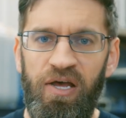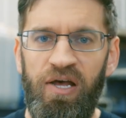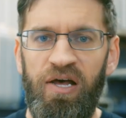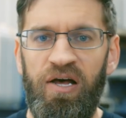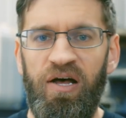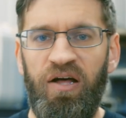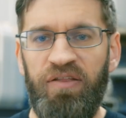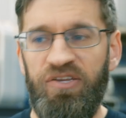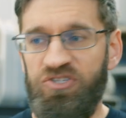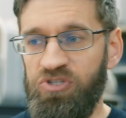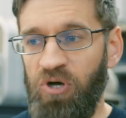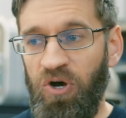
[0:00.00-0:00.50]

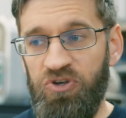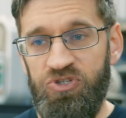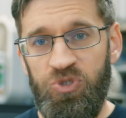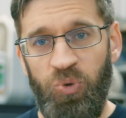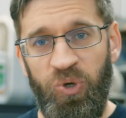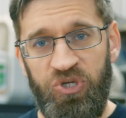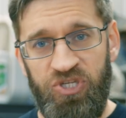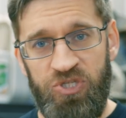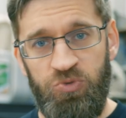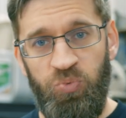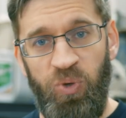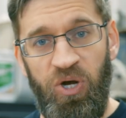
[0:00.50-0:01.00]
This also
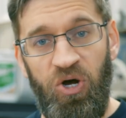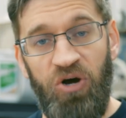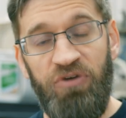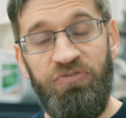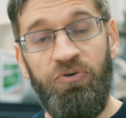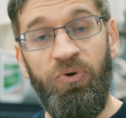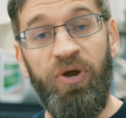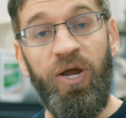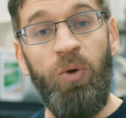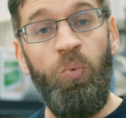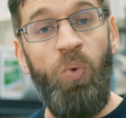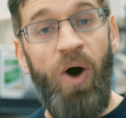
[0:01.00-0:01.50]
works as well
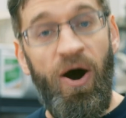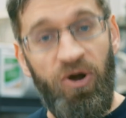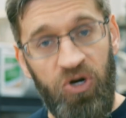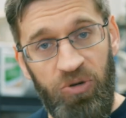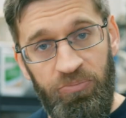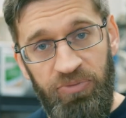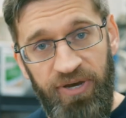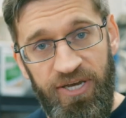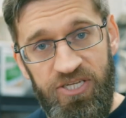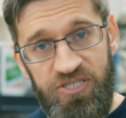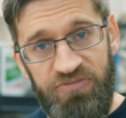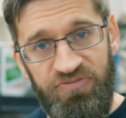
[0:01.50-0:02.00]
for a
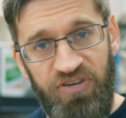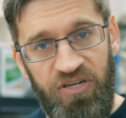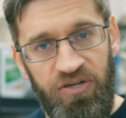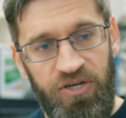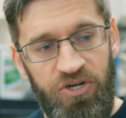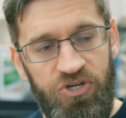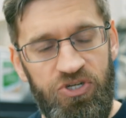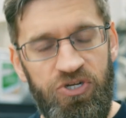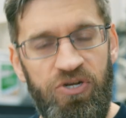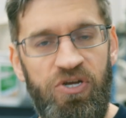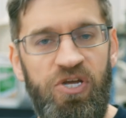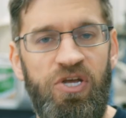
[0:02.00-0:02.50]
water-based
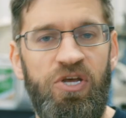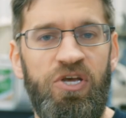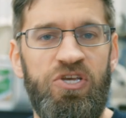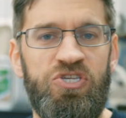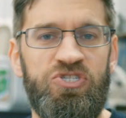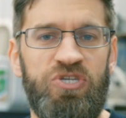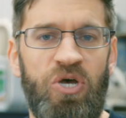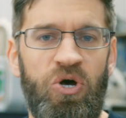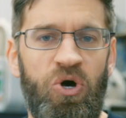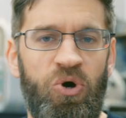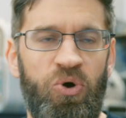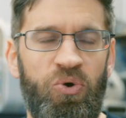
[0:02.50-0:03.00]
finish.
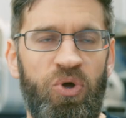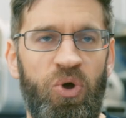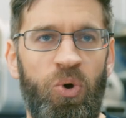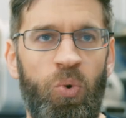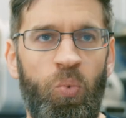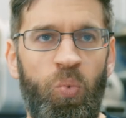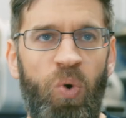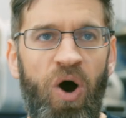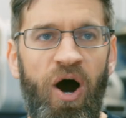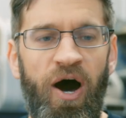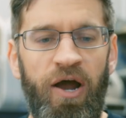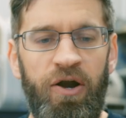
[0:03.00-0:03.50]
So
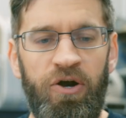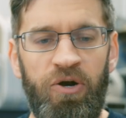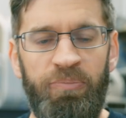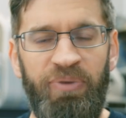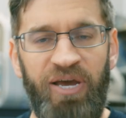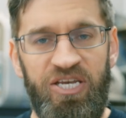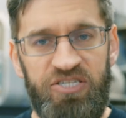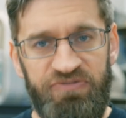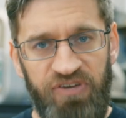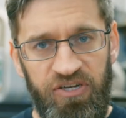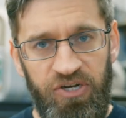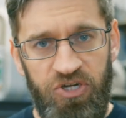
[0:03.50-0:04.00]

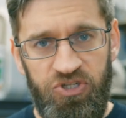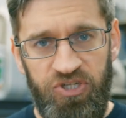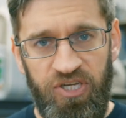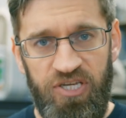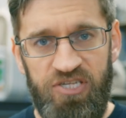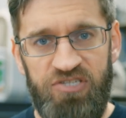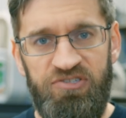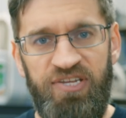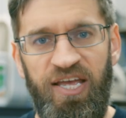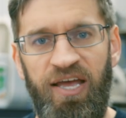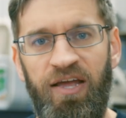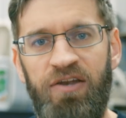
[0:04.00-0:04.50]
water-based
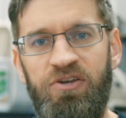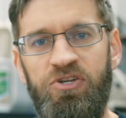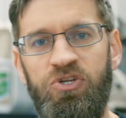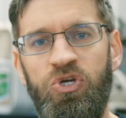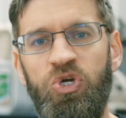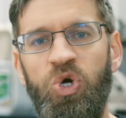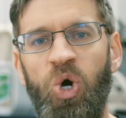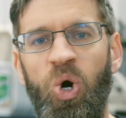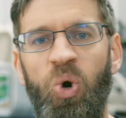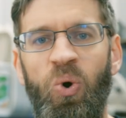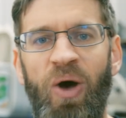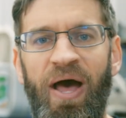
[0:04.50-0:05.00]
finishes tend to
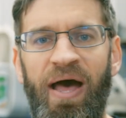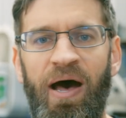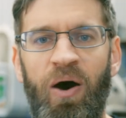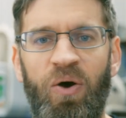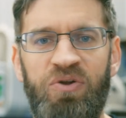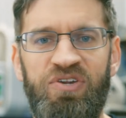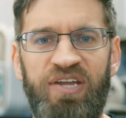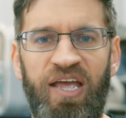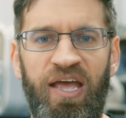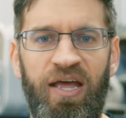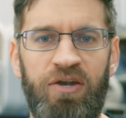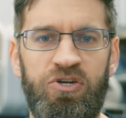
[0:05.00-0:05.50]
go
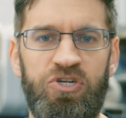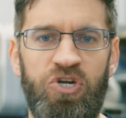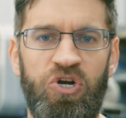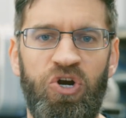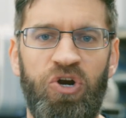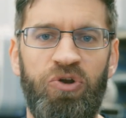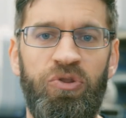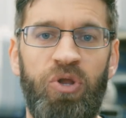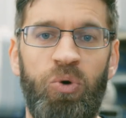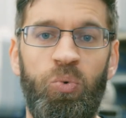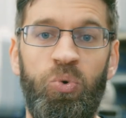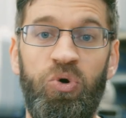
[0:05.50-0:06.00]
out and
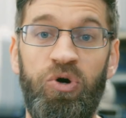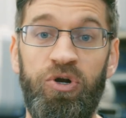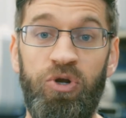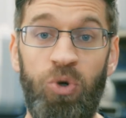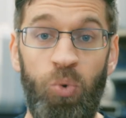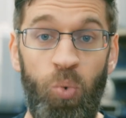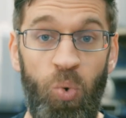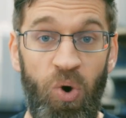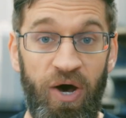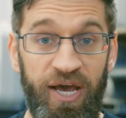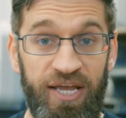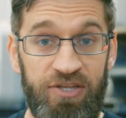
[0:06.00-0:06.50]
turn the wood
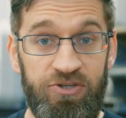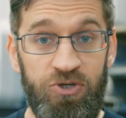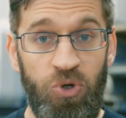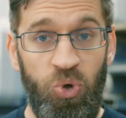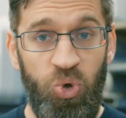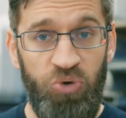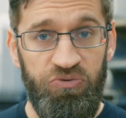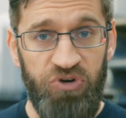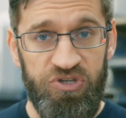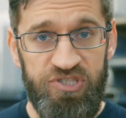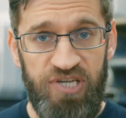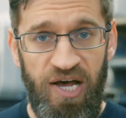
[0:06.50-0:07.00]
white
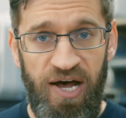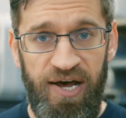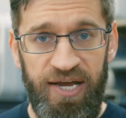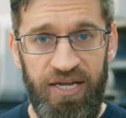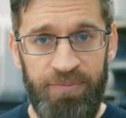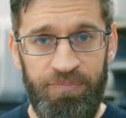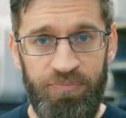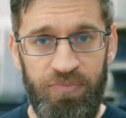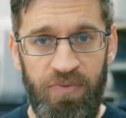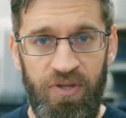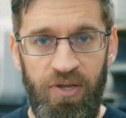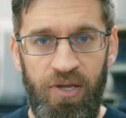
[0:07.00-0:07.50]
over
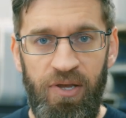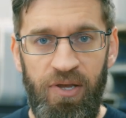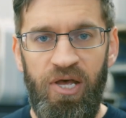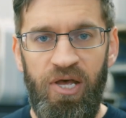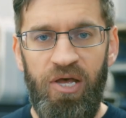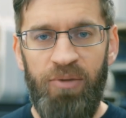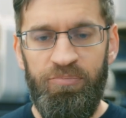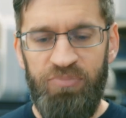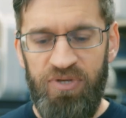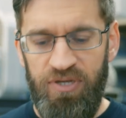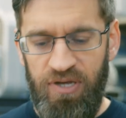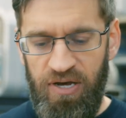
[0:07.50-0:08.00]
time
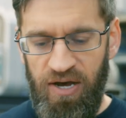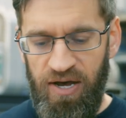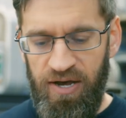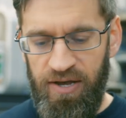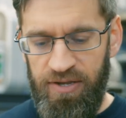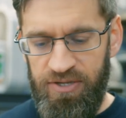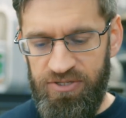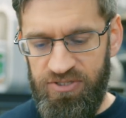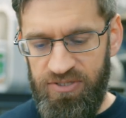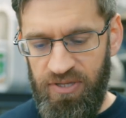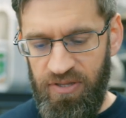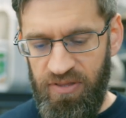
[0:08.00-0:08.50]

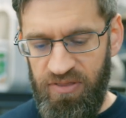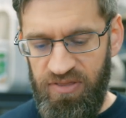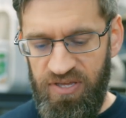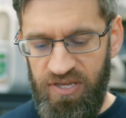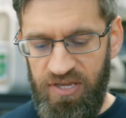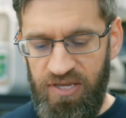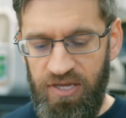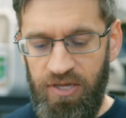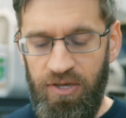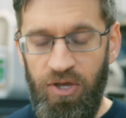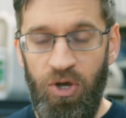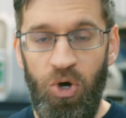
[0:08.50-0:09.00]
because
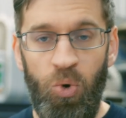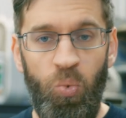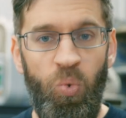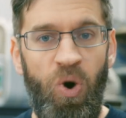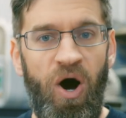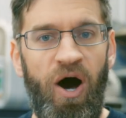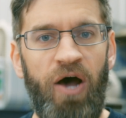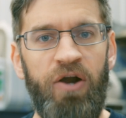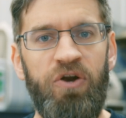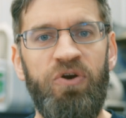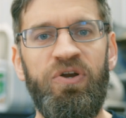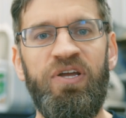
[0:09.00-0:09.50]
the
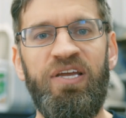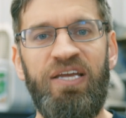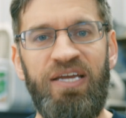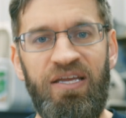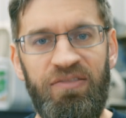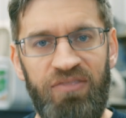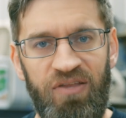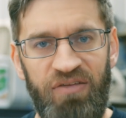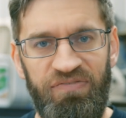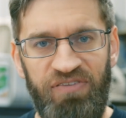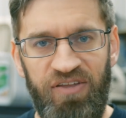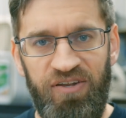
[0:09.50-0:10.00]
water
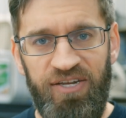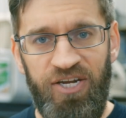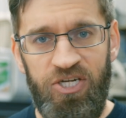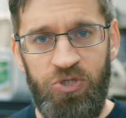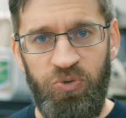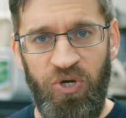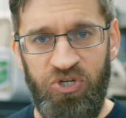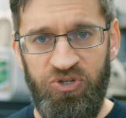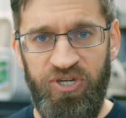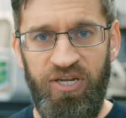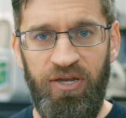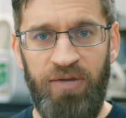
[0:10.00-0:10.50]
in the finish
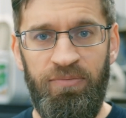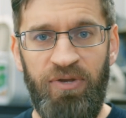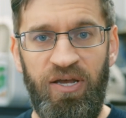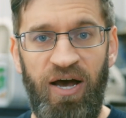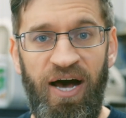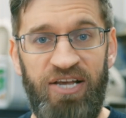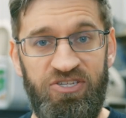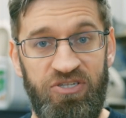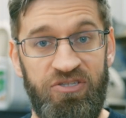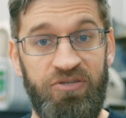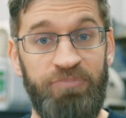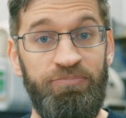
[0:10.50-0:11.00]
will actually
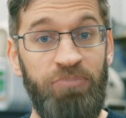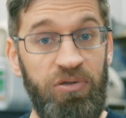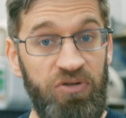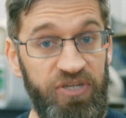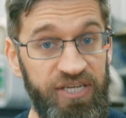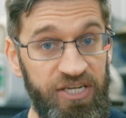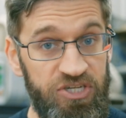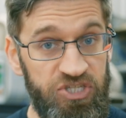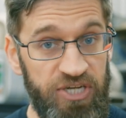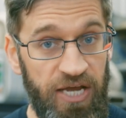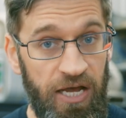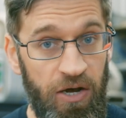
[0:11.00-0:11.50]
cause it to
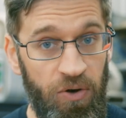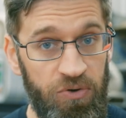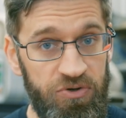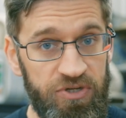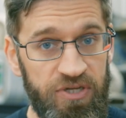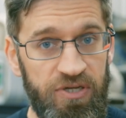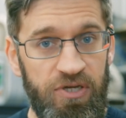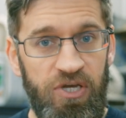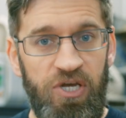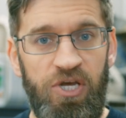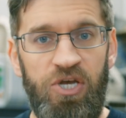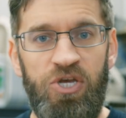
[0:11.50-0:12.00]
bleach out.
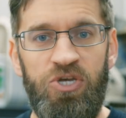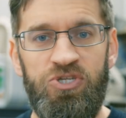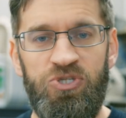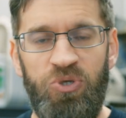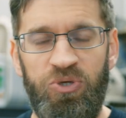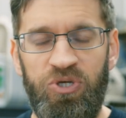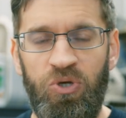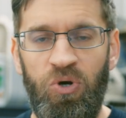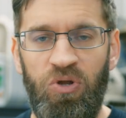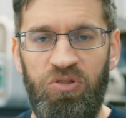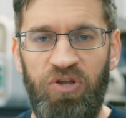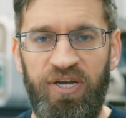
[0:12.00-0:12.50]
So
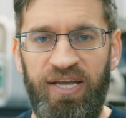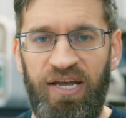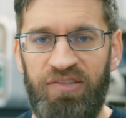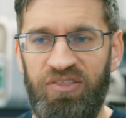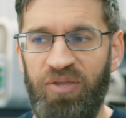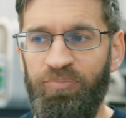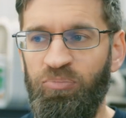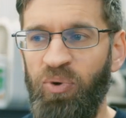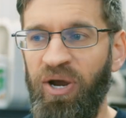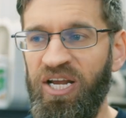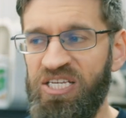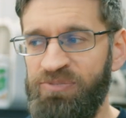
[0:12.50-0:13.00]
you go look at
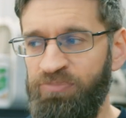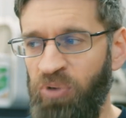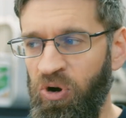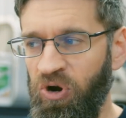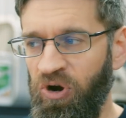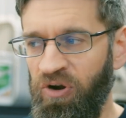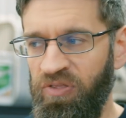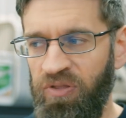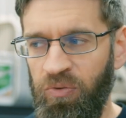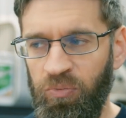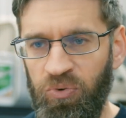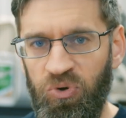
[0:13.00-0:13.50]
the brightest
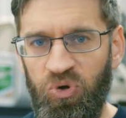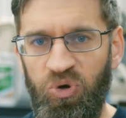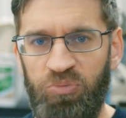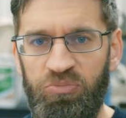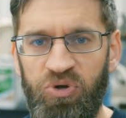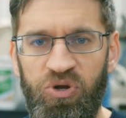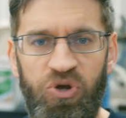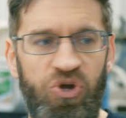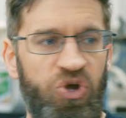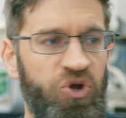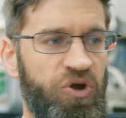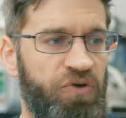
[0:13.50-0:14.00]
part of the
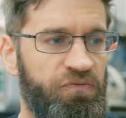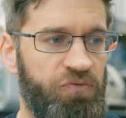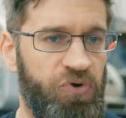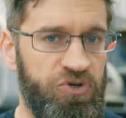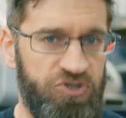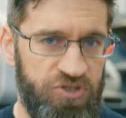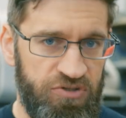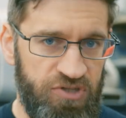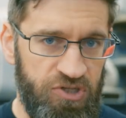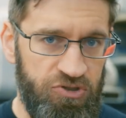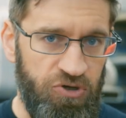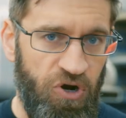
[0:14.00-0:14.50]
room
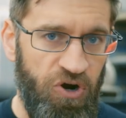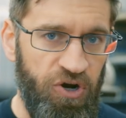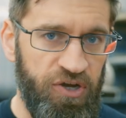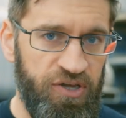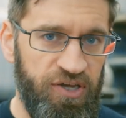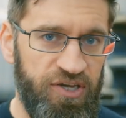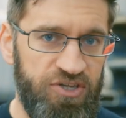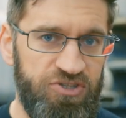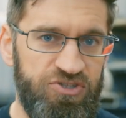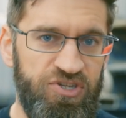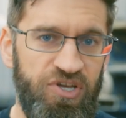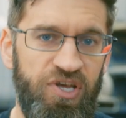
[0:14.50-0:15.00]
versus the
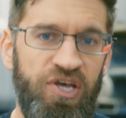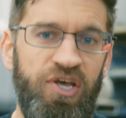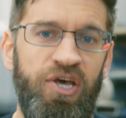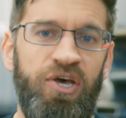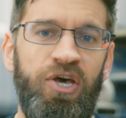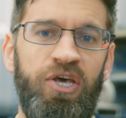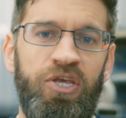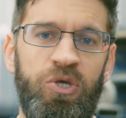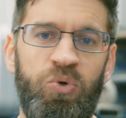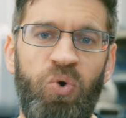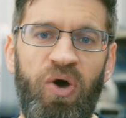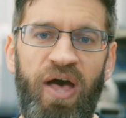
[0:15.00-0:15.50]
darkest,
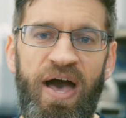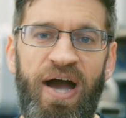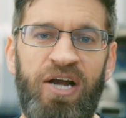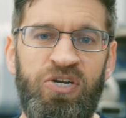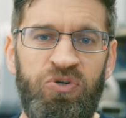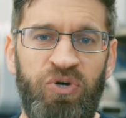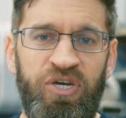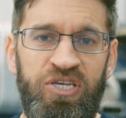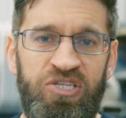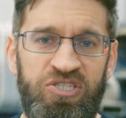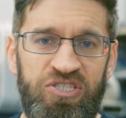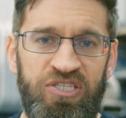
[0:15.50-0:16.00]
you will
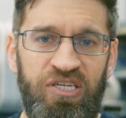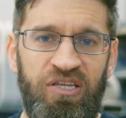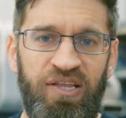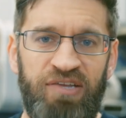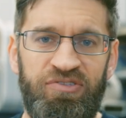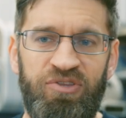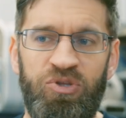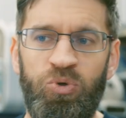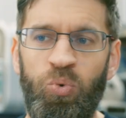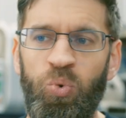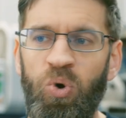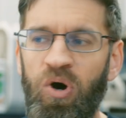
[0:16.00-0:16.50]
actually see
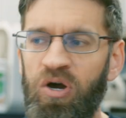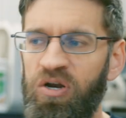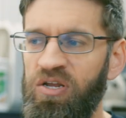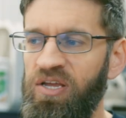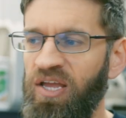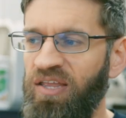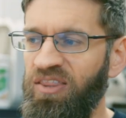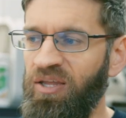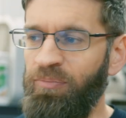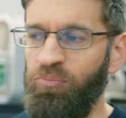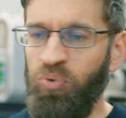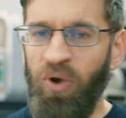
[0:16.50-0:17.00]
that the wood
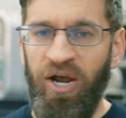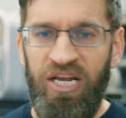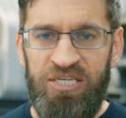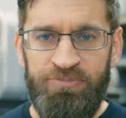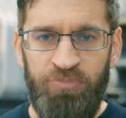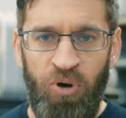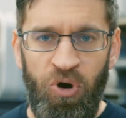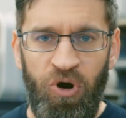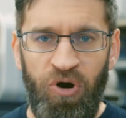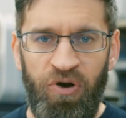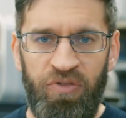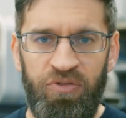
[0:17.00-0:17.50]
in the brightest
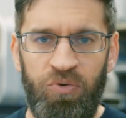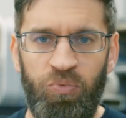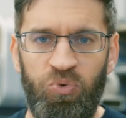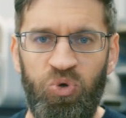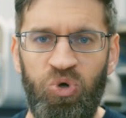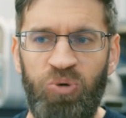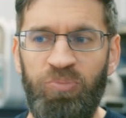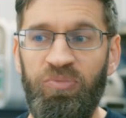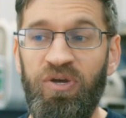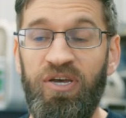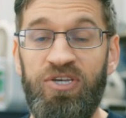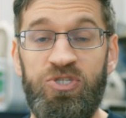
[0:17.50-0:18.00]
part of the
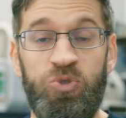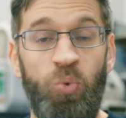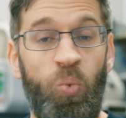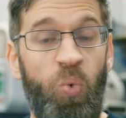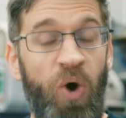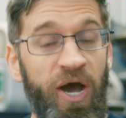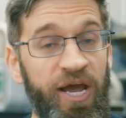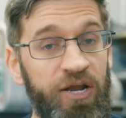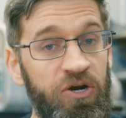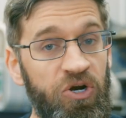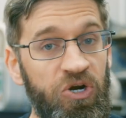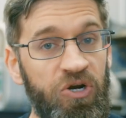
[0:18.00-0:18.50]
room is
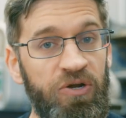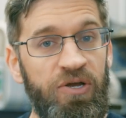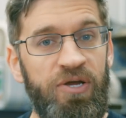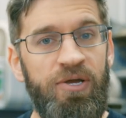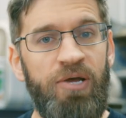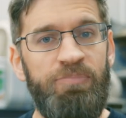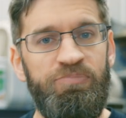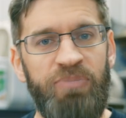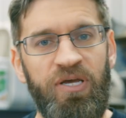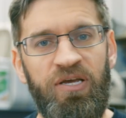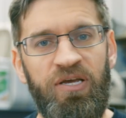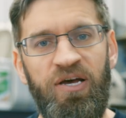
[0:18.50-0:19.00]
whiter
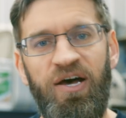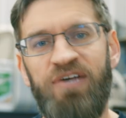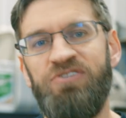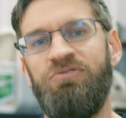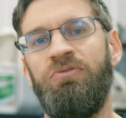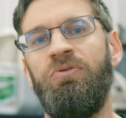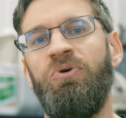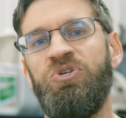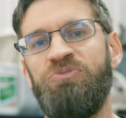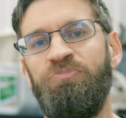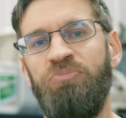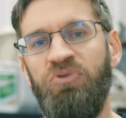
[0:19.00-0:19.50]
because of
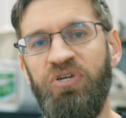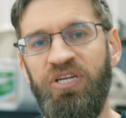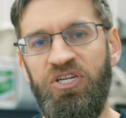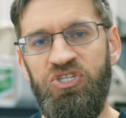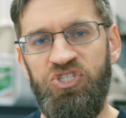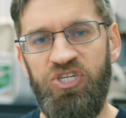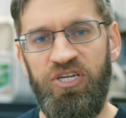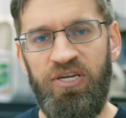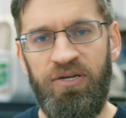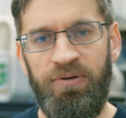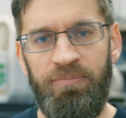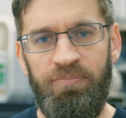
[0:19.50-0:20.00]
those
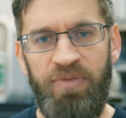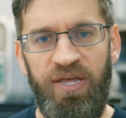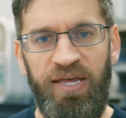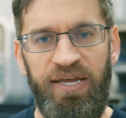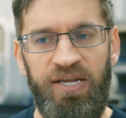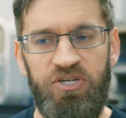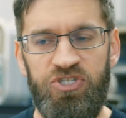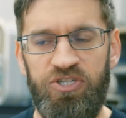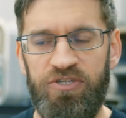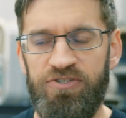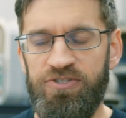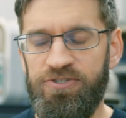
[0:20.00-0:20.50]
bleaching
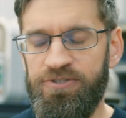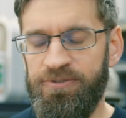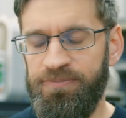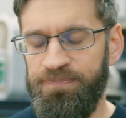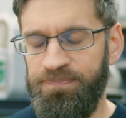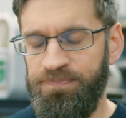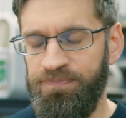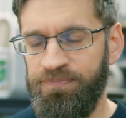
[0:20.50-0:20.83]
agents.